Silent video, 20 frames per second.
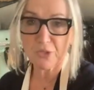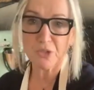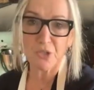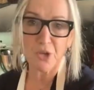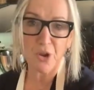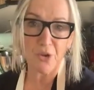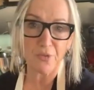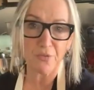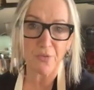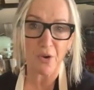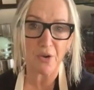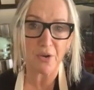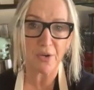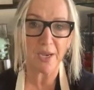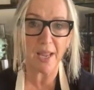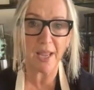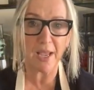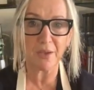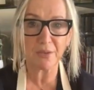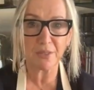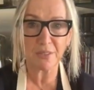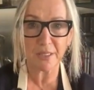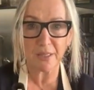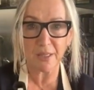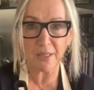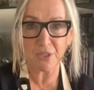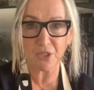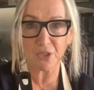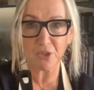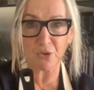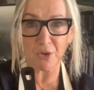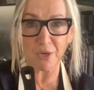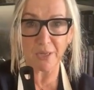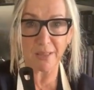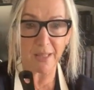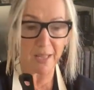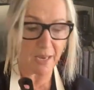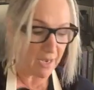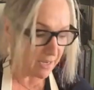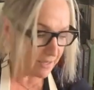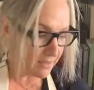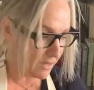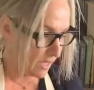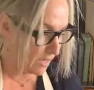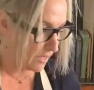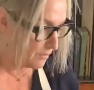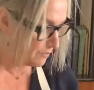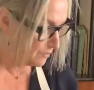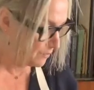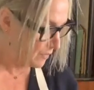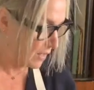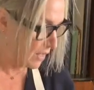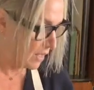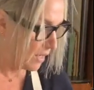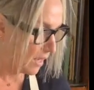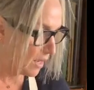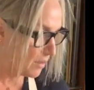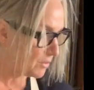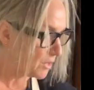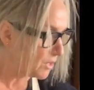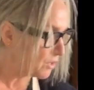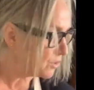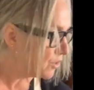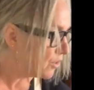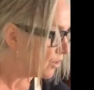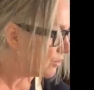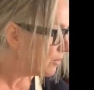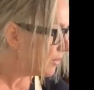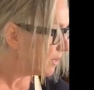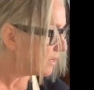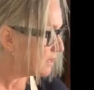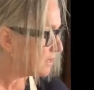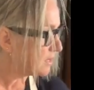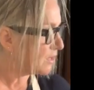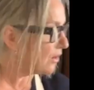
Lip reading: your stove on now. See, they're just all in there like that. I'm going to turn my